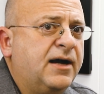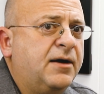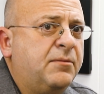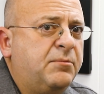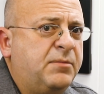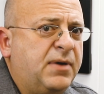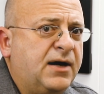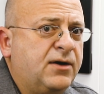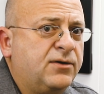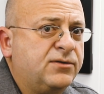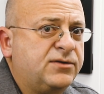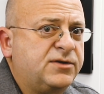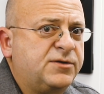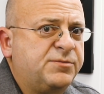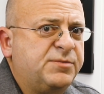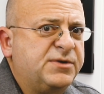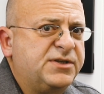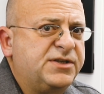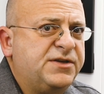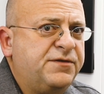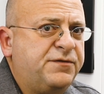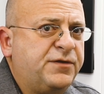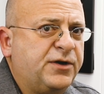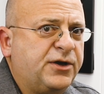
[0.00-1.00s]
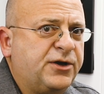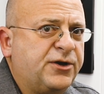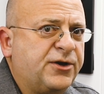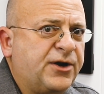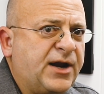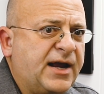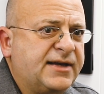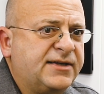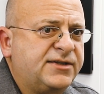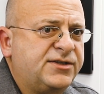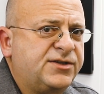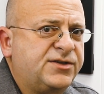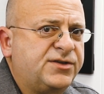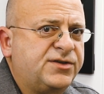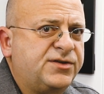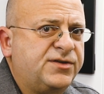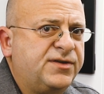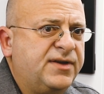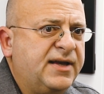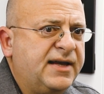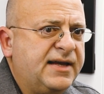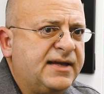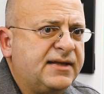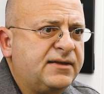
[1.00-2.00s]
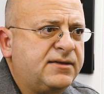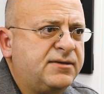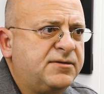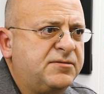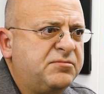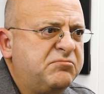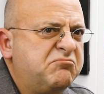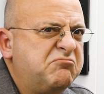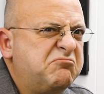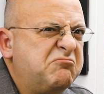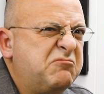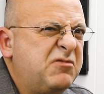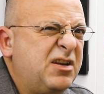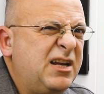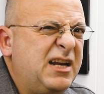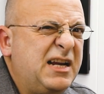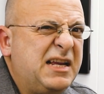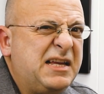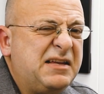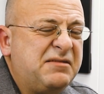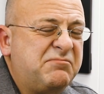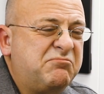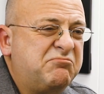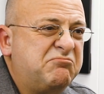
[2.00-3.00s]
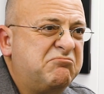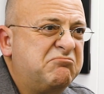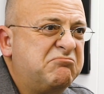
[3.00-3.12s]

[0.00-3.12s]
about specific wrecks that really